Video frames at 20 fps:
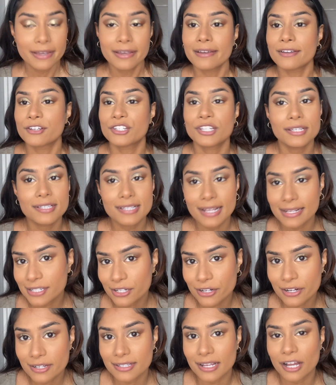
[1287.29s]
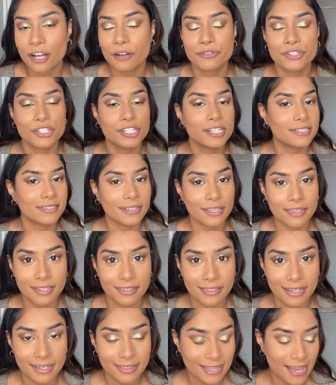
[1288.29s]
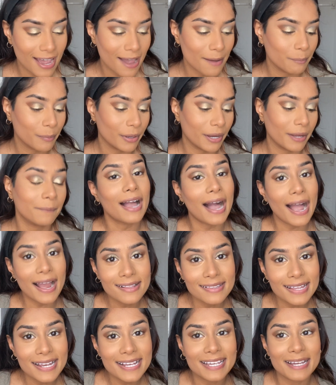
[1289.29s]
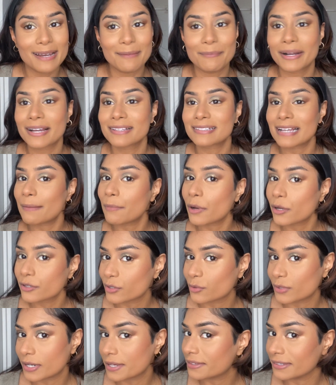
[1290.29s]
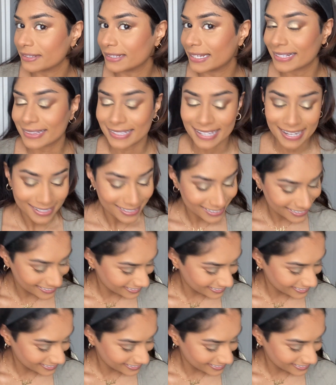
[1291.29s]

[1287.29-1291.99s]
She says it herself. She's nothing like that, but I like it because I'm also nothing like that.